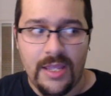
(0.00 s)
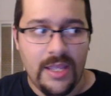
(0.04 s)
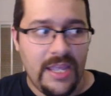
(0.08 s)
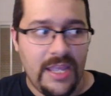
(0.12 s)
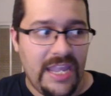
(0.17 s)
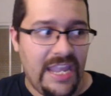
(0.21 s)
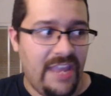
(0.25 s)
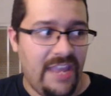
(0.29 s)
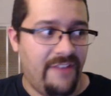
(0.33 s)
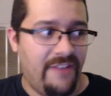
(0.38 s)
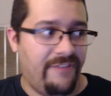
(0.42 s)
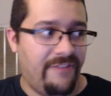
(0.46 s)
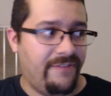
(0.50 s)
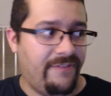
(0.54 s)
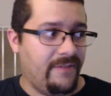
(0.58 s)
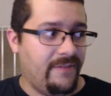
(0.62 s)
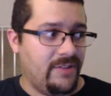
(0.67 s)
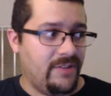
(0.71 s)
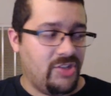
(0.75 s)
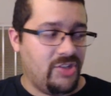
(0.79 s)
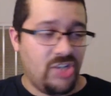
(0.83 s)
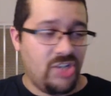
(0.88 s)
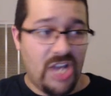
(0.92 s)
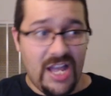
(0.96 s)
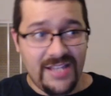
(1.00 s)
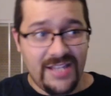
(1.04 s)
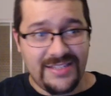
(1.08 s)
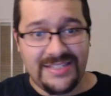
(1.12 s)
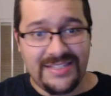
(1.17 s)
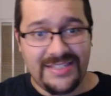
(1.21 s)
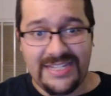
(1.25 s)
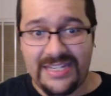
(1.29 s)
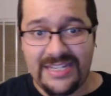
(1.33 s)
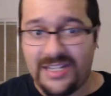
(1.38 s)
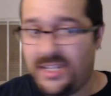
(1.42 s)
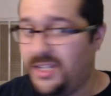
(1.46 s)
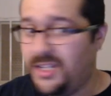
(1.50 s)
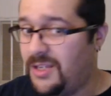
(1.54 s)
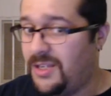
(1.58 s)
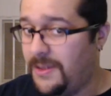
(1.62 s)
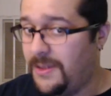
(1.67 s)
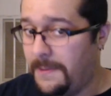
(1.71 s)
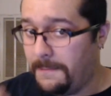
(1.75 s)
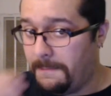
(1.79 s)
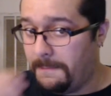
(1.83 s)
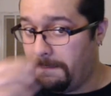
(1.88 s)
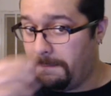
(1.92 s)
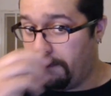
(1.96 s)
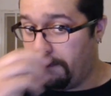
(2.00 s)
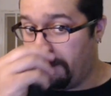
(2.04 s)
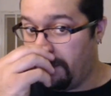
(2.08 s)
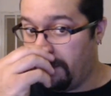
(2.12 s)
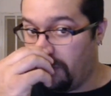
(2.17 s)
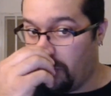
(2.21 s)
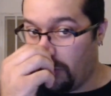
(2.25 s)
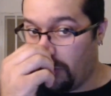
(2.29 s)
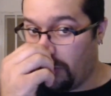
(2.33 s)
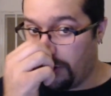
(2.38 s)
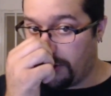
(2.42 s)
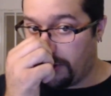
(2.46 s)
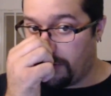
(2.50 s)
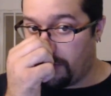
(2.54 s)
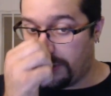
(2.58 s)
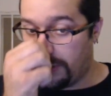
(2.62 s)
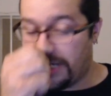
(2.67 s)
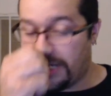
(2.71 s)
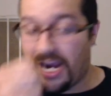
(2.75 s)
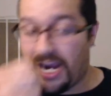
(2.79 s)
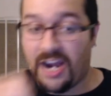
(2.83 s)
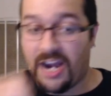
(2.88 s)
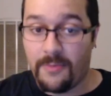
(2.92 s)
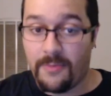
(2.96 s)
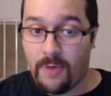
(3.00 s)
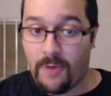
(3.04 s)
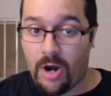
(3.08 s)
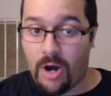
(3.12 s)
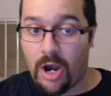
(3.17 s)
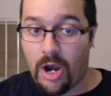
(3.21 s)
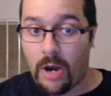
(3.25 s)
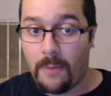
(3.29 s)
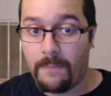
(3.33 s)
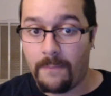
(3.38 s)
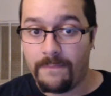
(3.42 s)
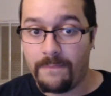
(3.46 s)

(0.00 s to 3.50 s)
If John Cena were to retire tomorrow,